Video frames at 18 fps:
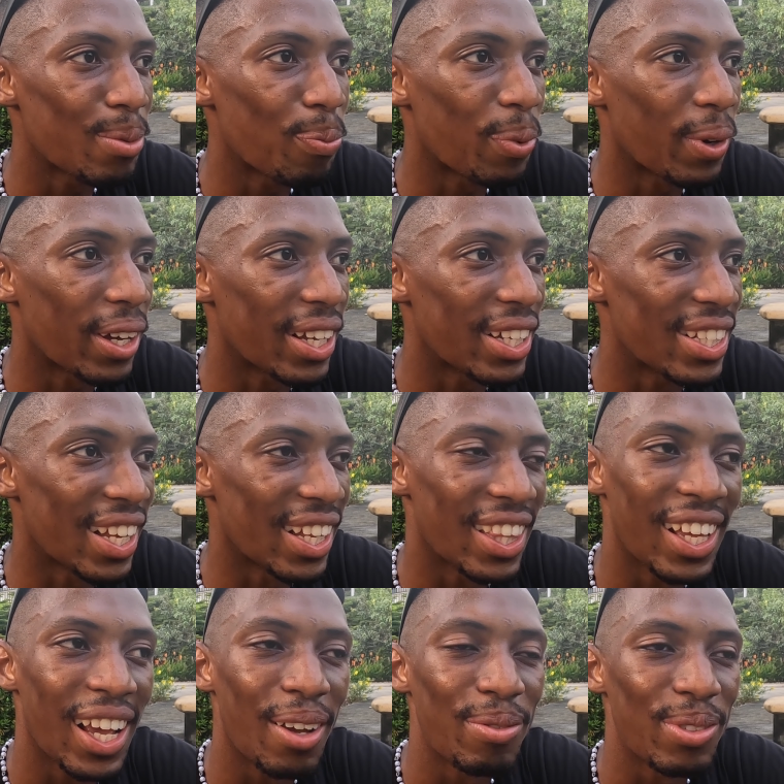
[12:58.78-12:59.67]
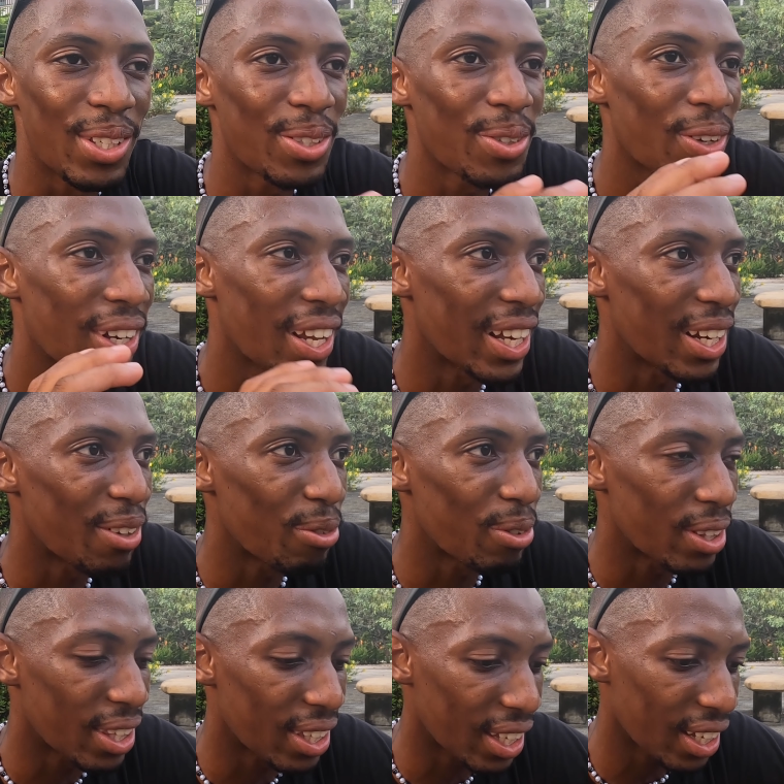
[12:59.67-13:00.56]
but I think I'm just gonna leave
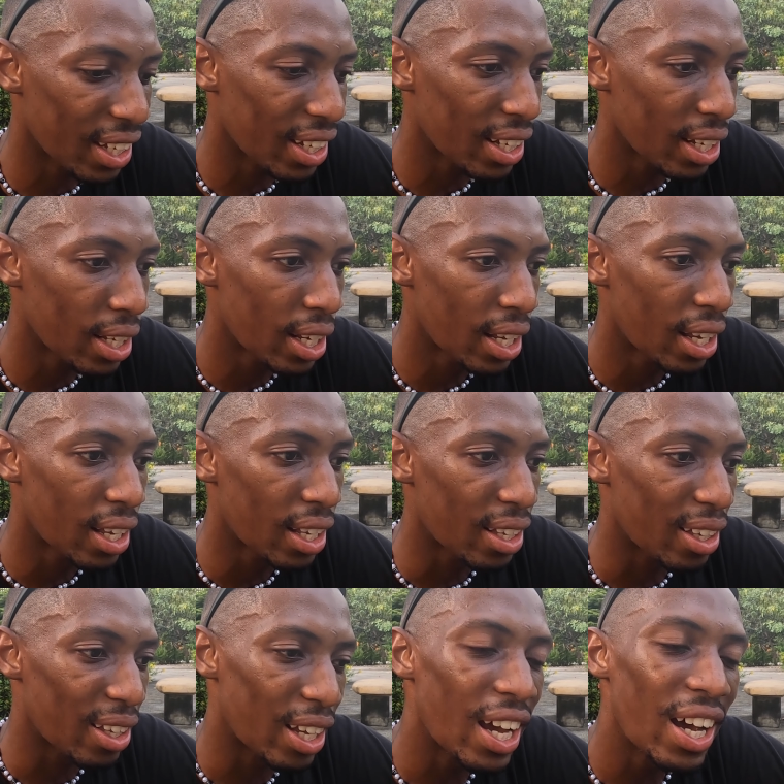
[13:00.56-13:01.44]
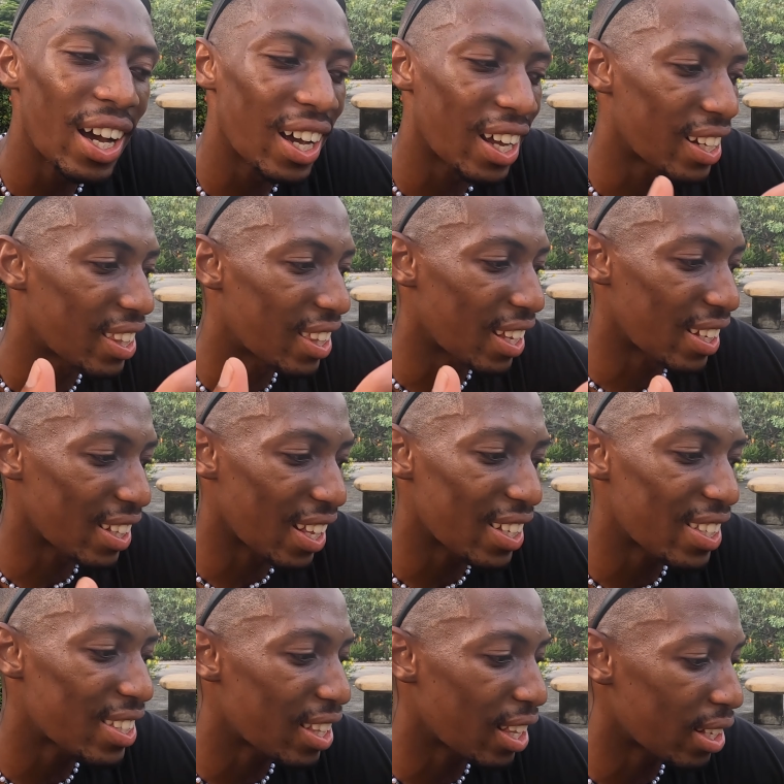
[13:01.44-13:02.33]
it there yeah that,
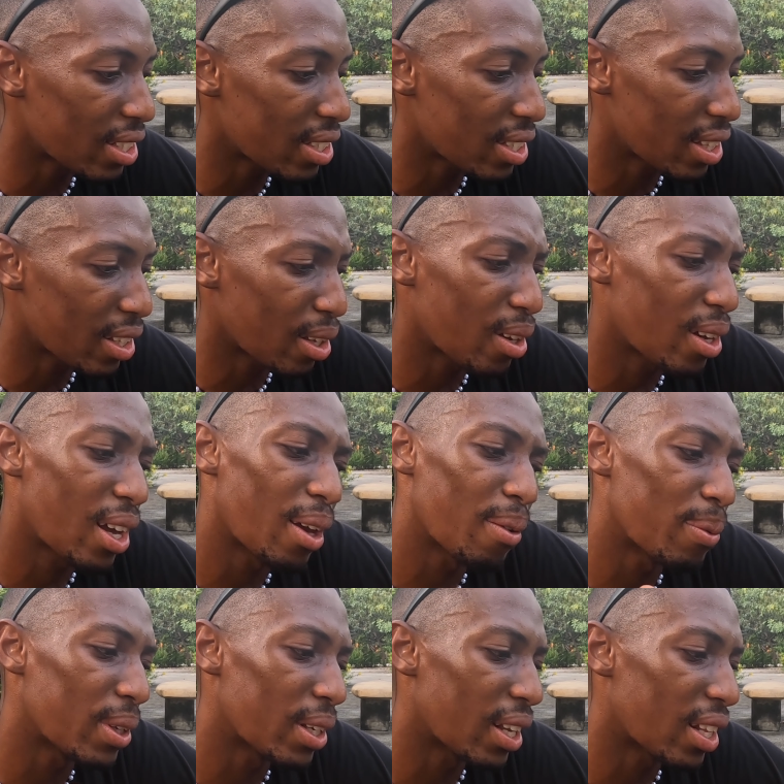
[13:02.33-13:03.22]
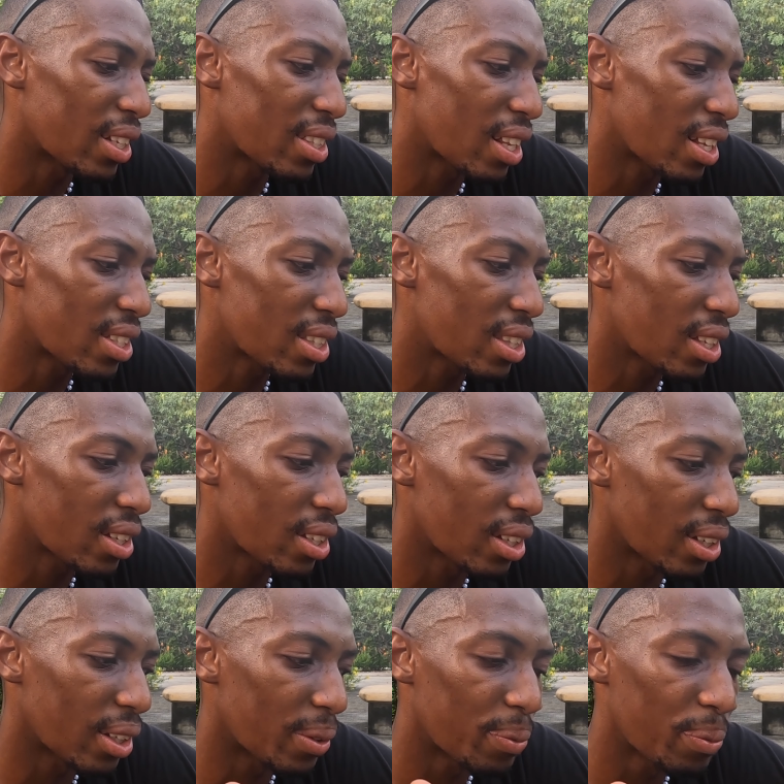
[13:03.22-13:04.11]
that's that's I mean that's that's
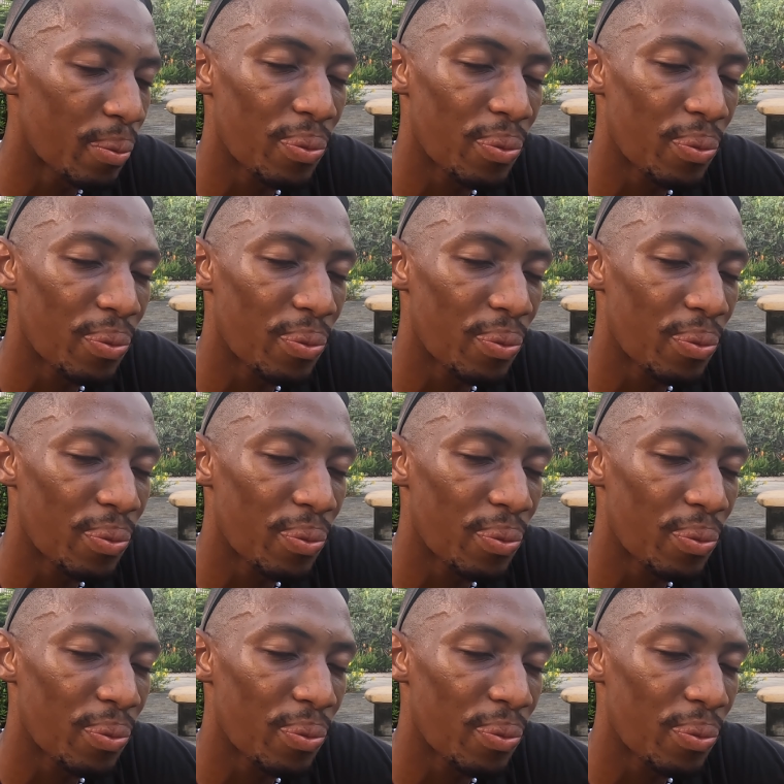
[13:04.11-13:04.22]
the